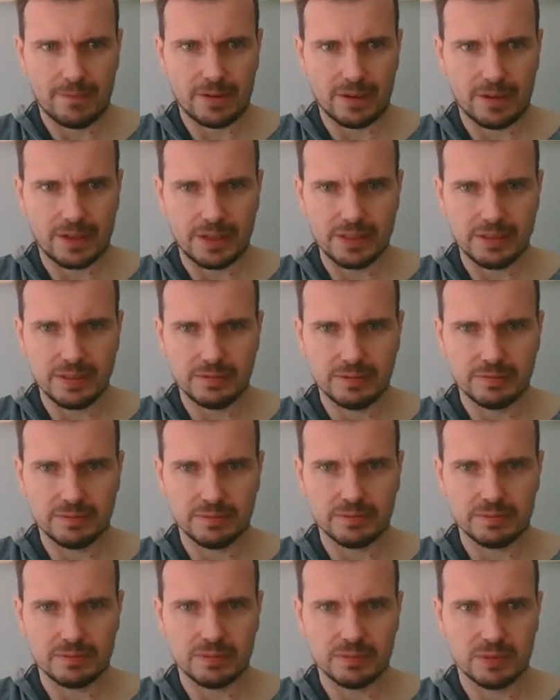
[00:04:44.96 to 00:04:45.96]
Okay.
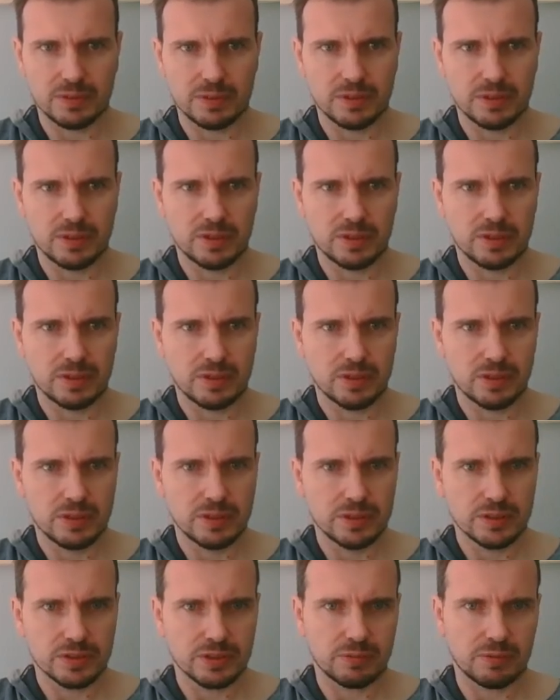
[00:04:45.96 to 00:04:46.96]

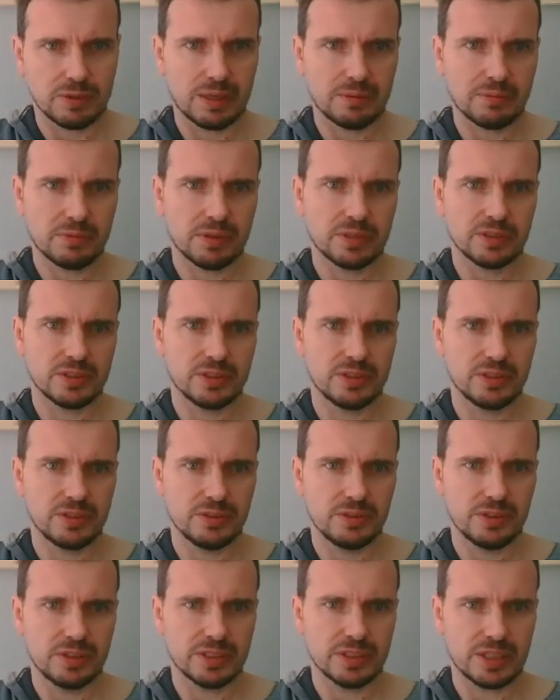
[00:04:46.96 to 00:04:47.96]
So what I'm going to do
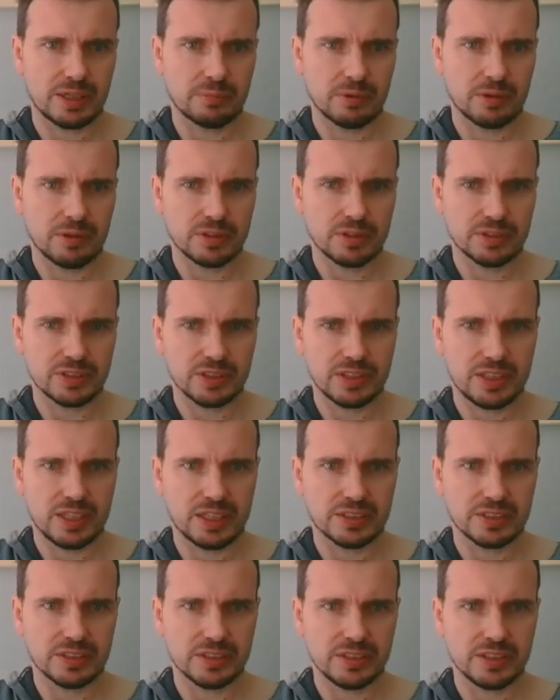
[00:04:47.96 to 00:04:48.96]
is I'm going to
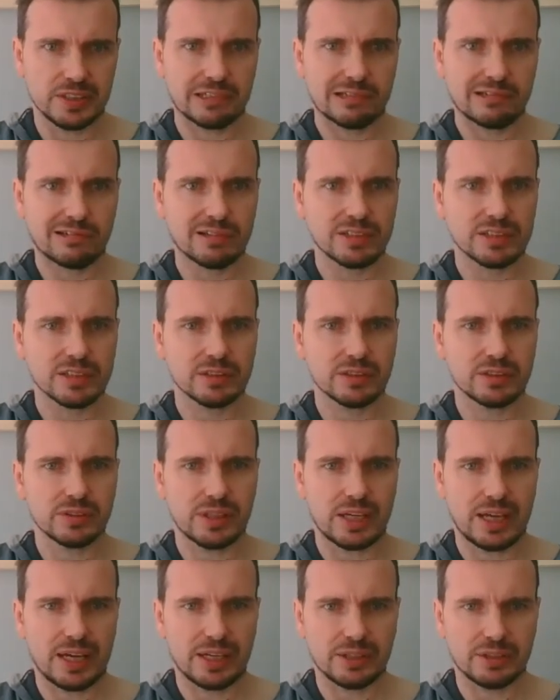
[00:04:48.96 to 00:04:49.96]
get the critical
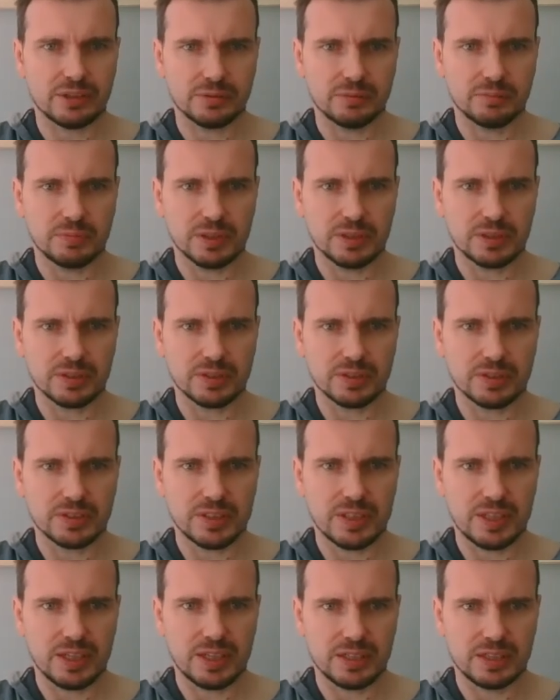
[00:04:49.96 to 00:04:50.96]
angle because it's
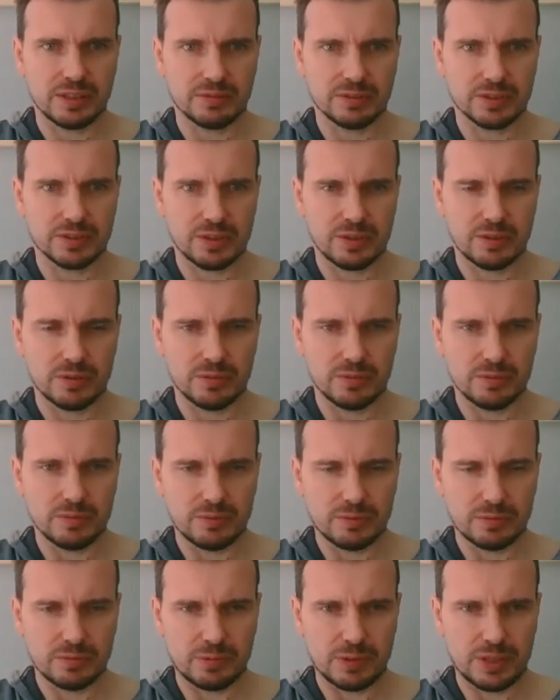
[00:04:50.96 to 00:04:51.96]
negative. So
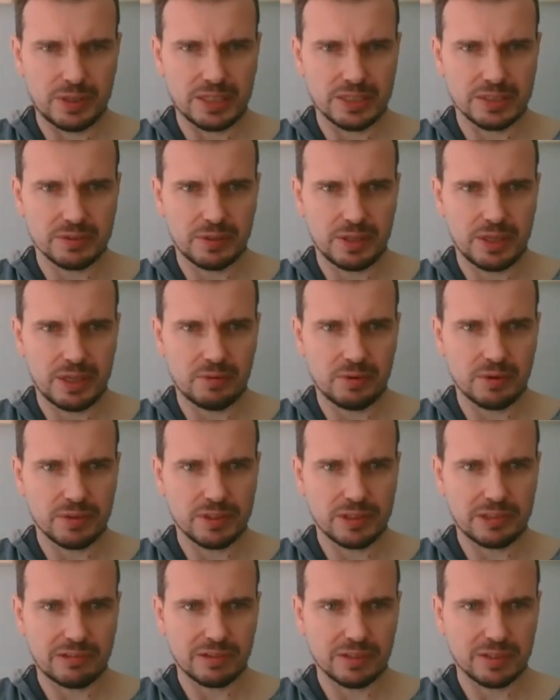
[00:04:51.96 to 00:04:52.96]
when I, when I want
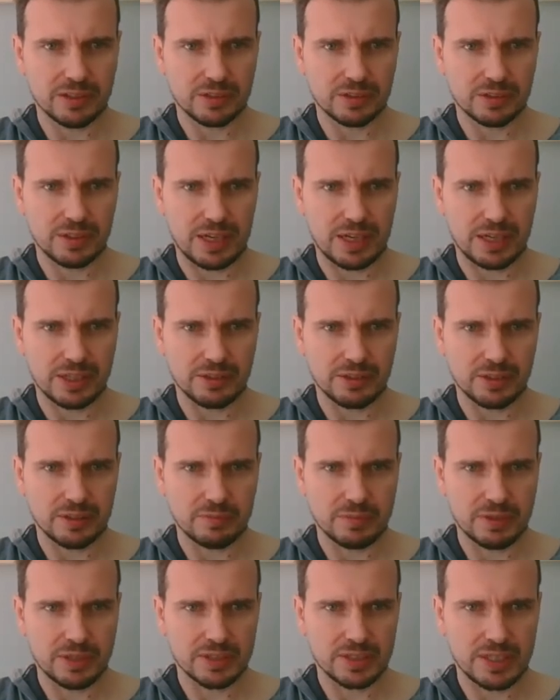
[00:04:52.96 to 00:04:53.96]
the critical angle, it
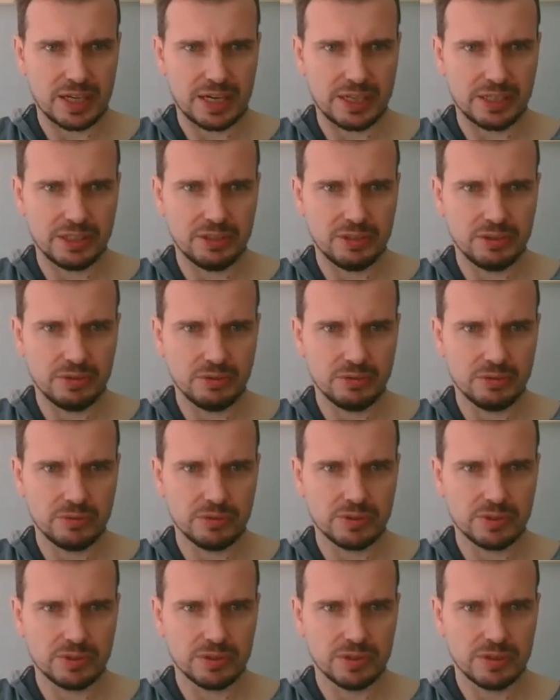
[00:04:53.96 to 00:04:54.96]
means I
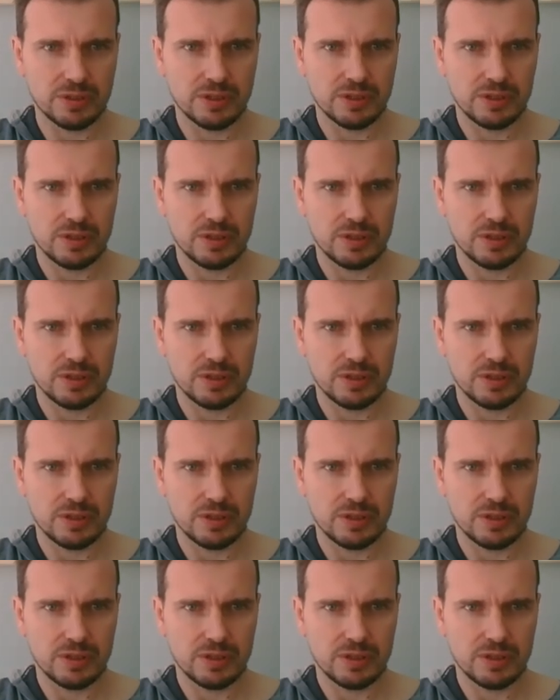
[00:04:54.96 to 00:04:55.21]
use